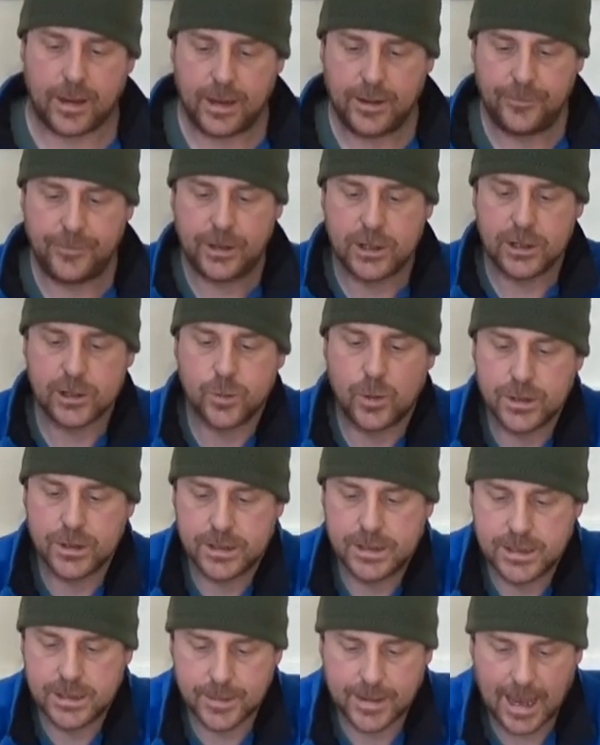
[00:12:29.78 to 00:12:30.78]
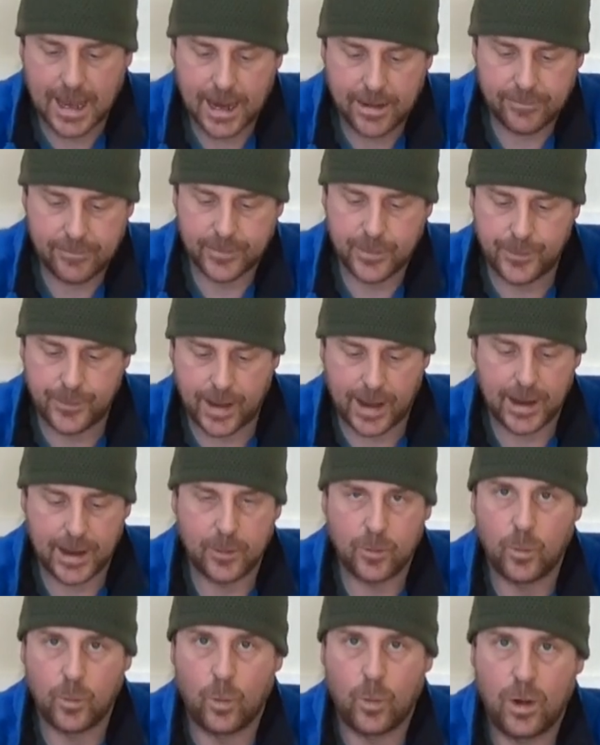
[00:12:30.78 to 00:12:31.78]
If you just wanted to, have, to buy
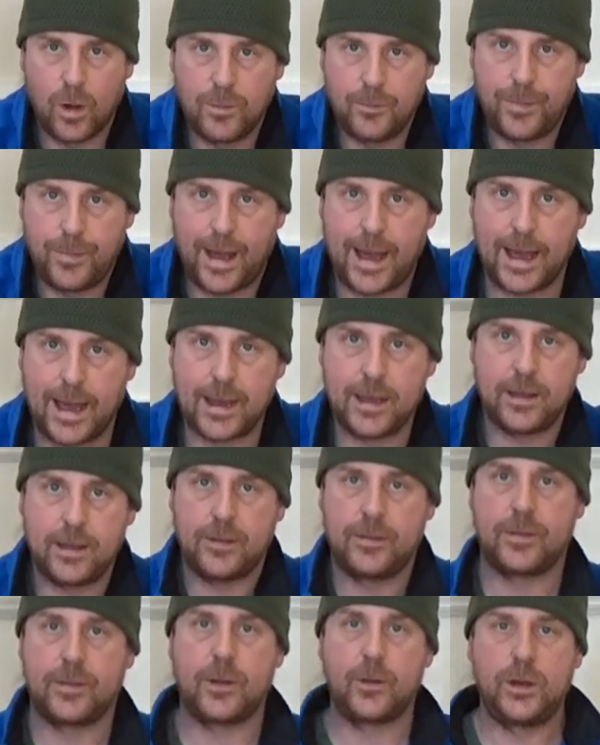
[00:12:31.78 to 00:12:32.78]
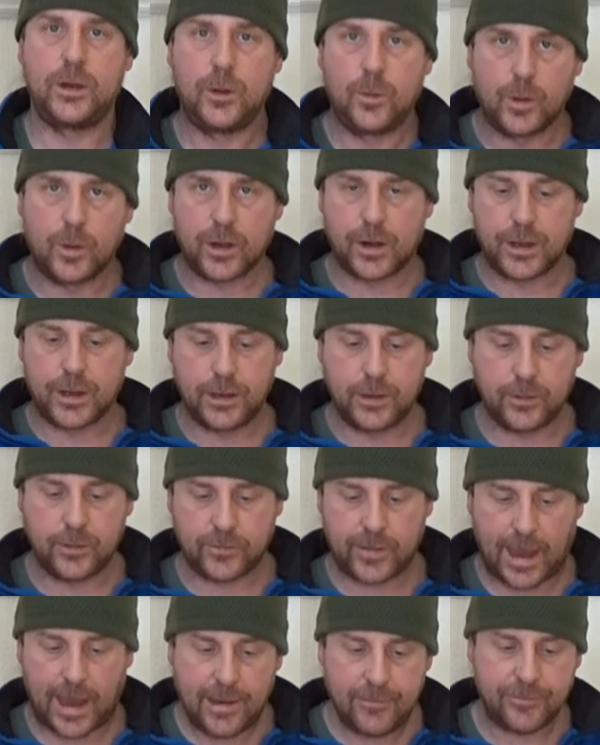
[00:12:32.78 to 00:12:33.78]
one bag that you were going to
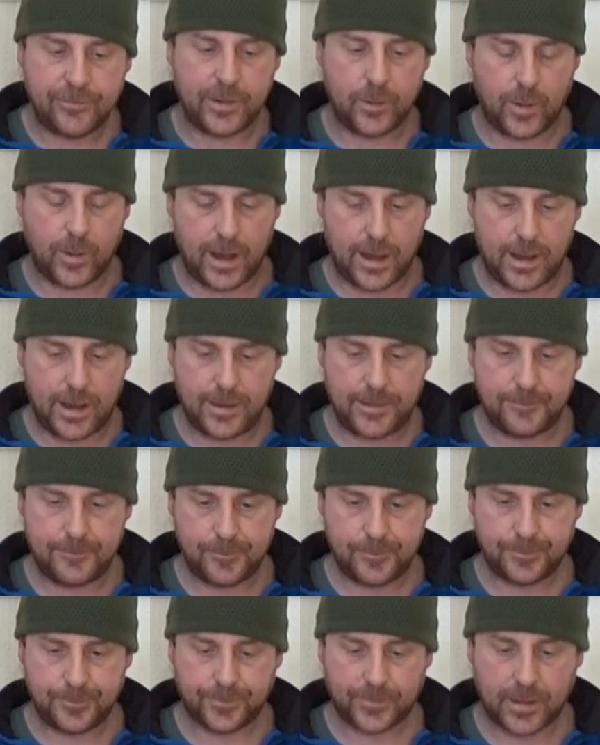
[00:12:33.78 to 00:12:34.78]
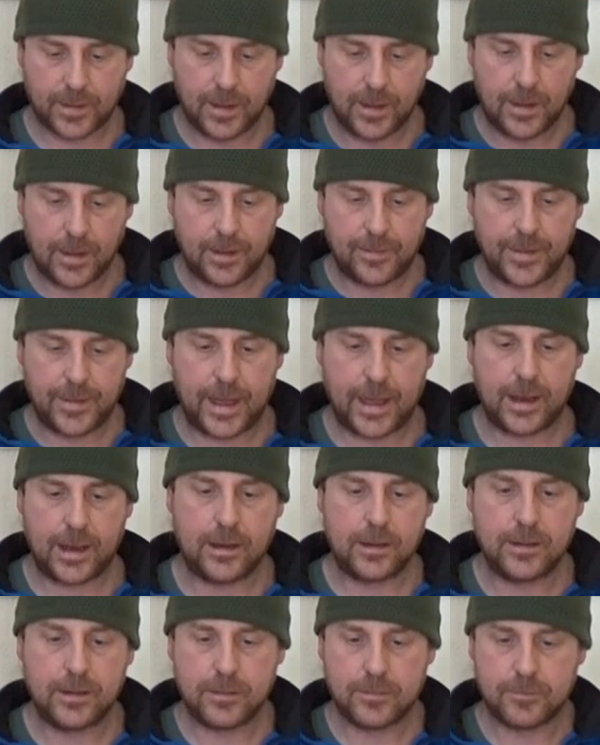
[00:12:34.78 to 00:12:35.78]
use everywhere,
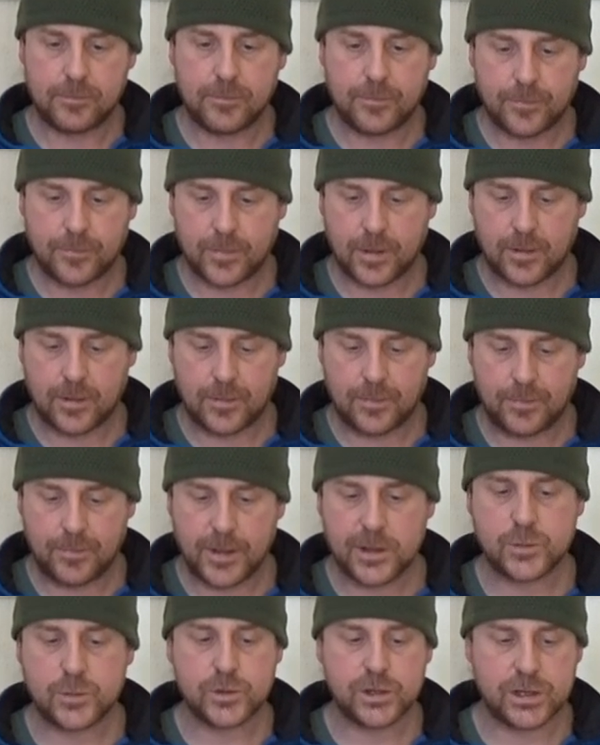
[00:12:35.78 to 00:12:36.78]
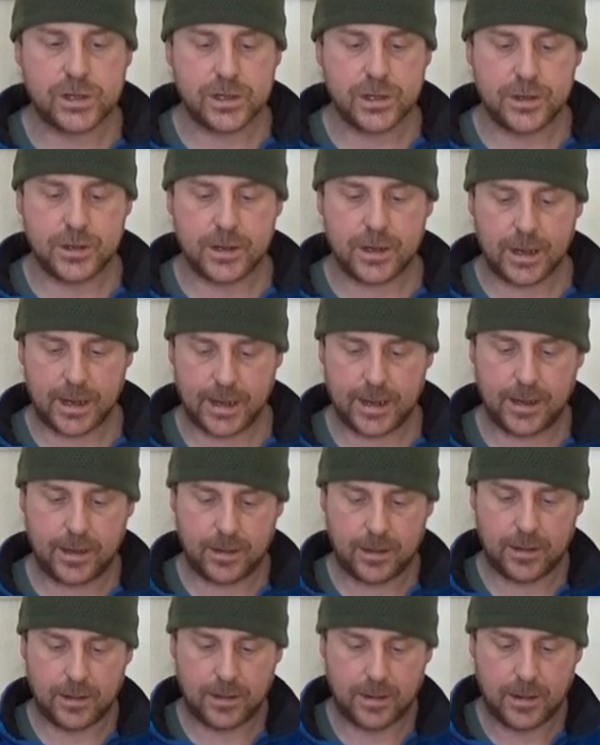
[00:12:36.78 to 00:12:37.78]
then this would
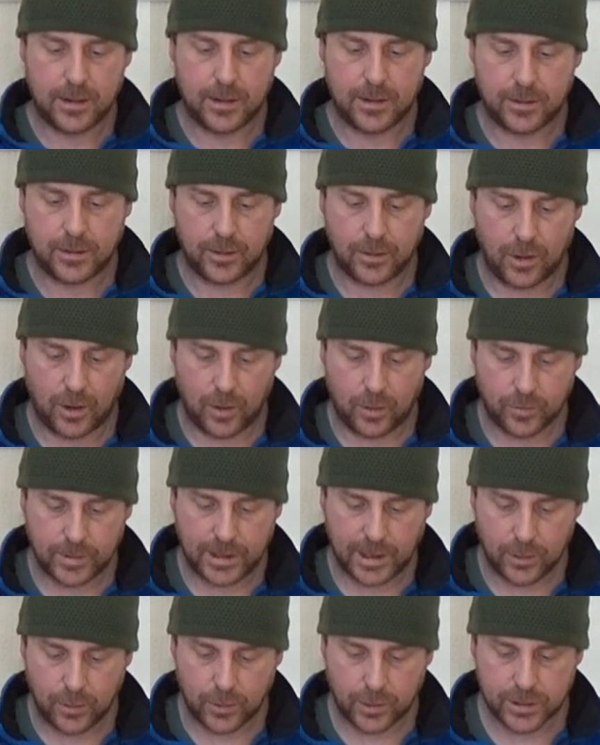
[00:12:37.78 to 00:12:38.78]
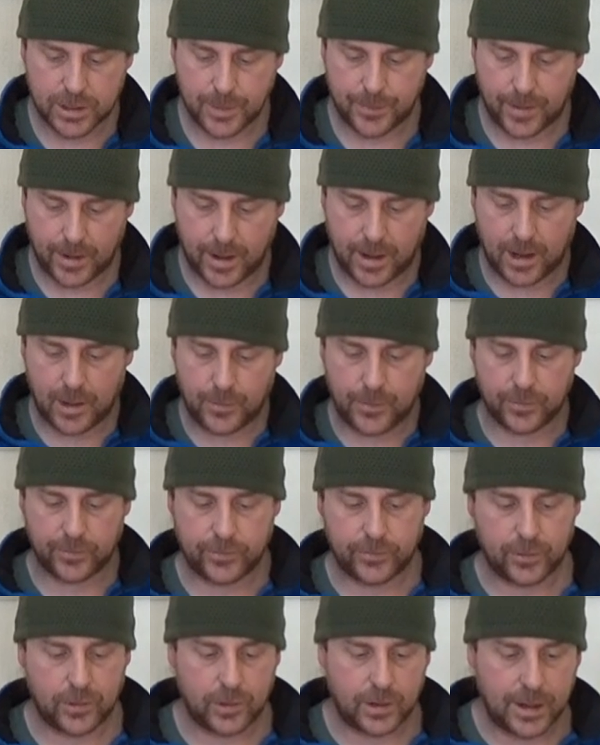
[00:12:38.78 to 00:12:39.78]
certainly not only look the part but
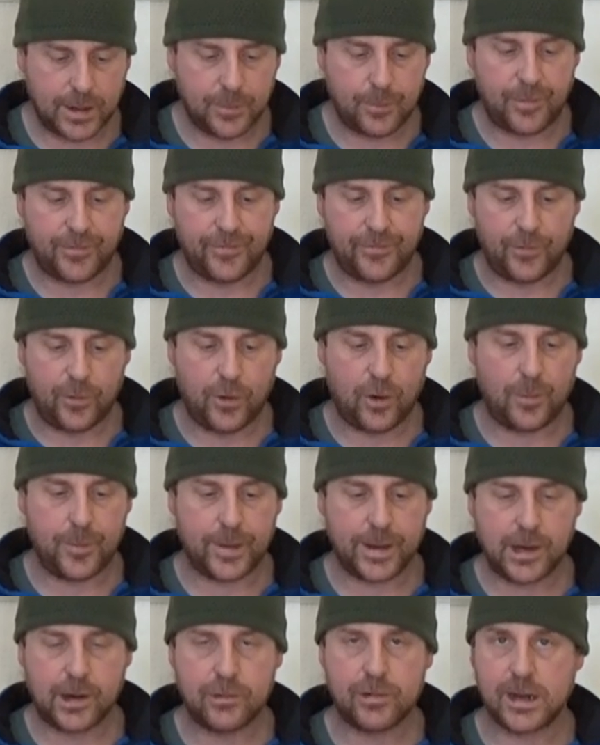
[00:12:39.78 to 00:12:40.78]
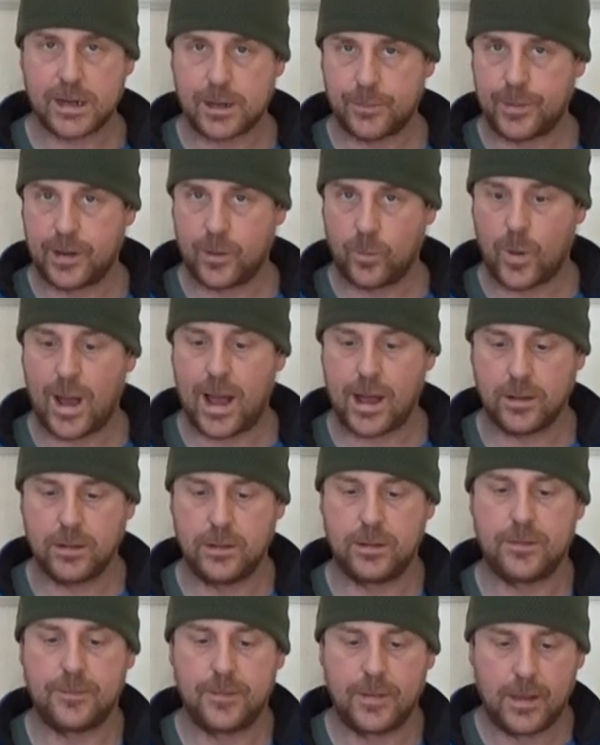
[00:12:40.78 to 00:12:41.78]
certainly perform incredibly
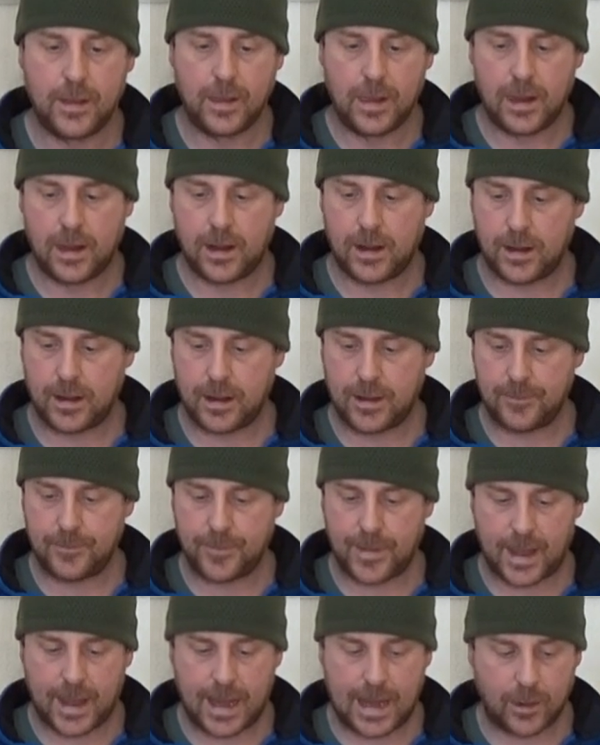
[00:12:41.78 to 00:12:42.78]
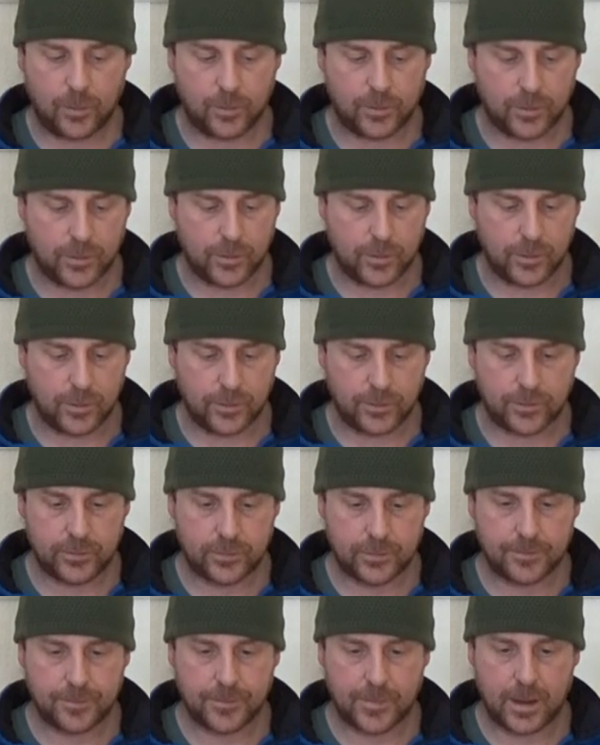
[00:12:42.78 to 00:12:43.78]
well um,
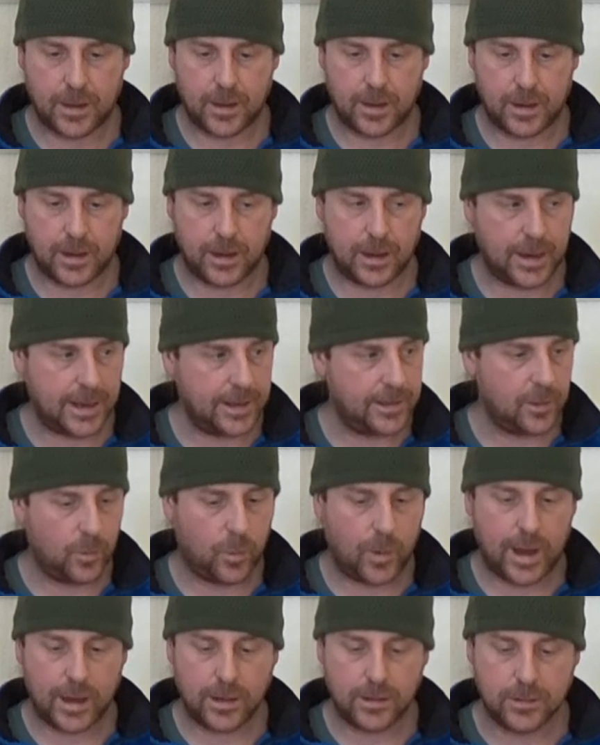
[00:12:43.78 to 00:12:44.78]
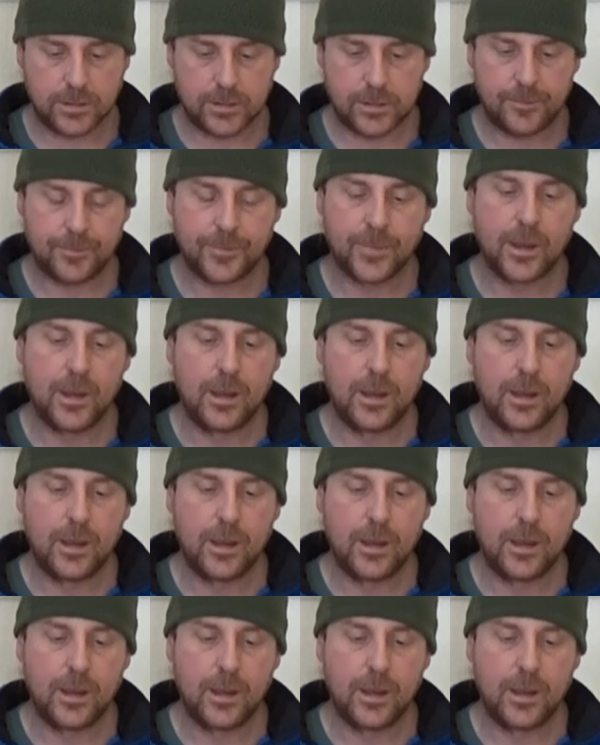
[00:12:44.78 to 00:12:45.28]
outdoors uh, in the wild